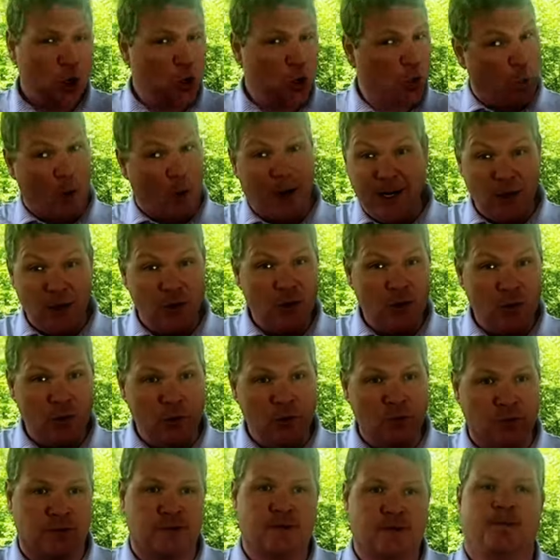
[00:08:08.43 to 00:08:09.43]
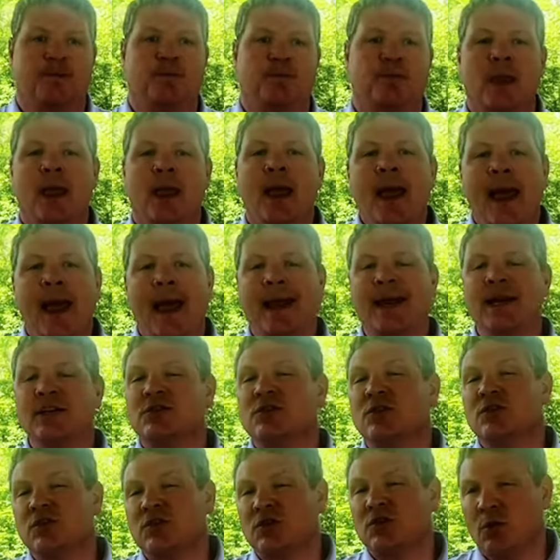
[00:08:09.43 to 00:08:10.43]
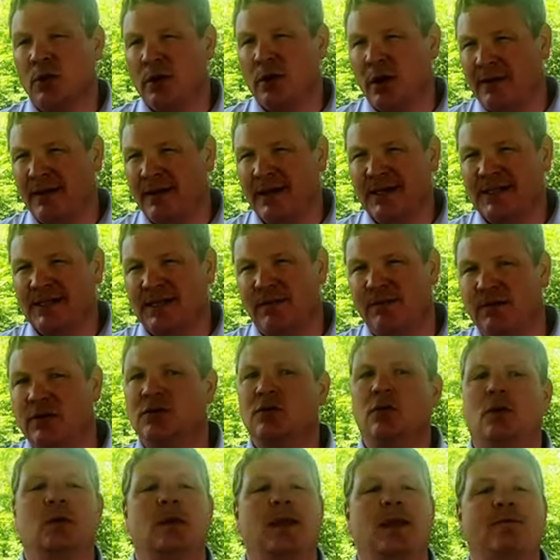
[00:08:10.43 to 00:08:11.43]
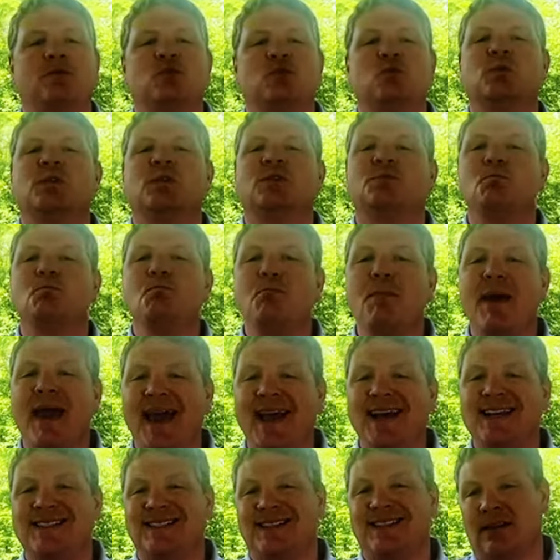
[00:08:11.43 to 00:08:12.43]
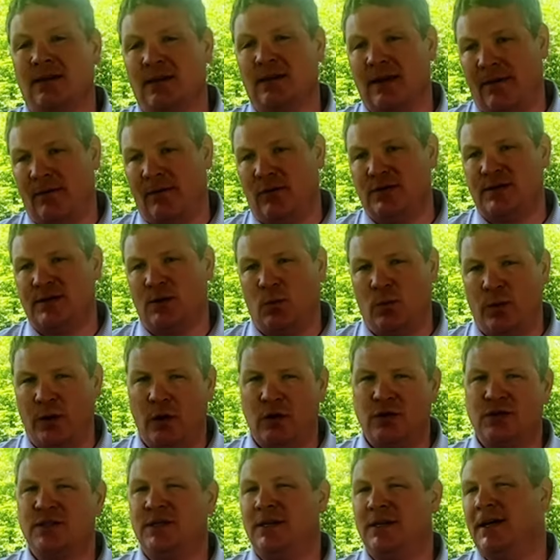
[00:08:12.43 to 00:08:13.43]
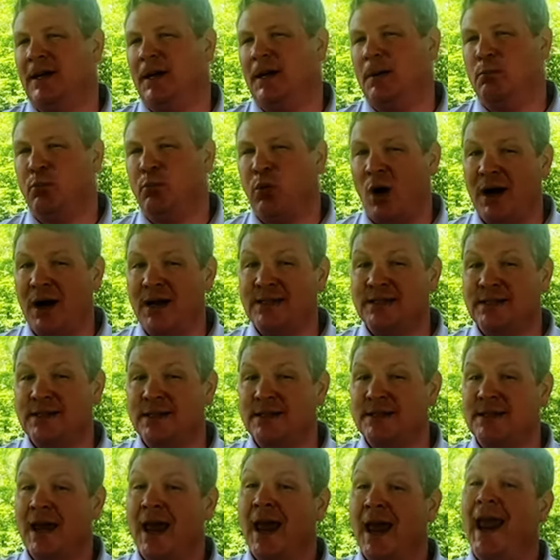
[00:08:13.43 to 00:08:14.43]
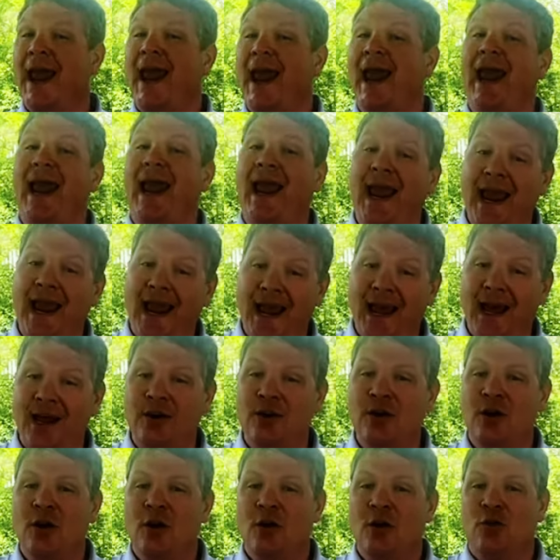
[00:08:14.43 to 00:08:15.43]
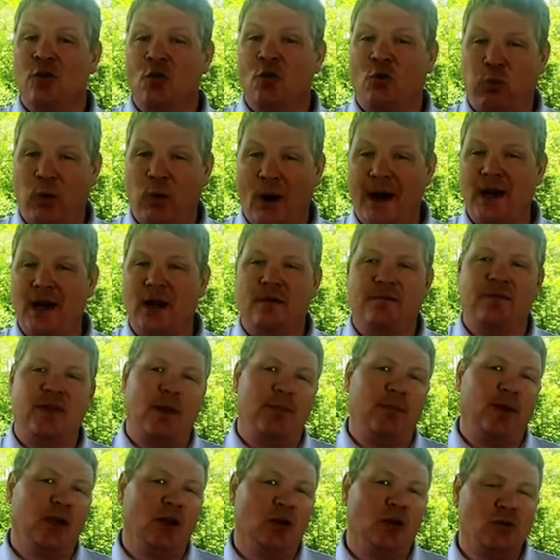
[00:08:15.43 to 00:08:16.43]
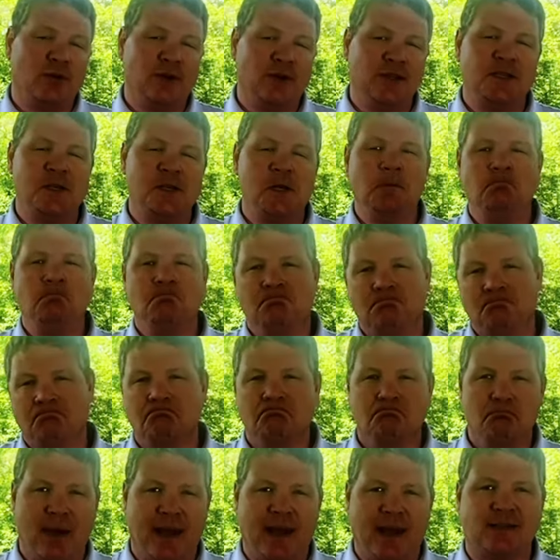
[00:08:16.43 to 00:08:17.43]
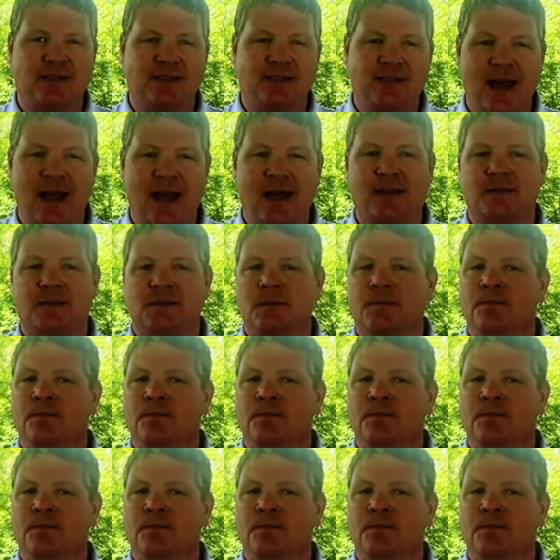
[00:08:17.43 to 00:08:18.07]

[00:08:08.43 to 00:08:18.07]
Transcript: Great news. And it's the story on these inventory levels, which makes the levels that we are seeing in prices and the rate of them increasing makes sense.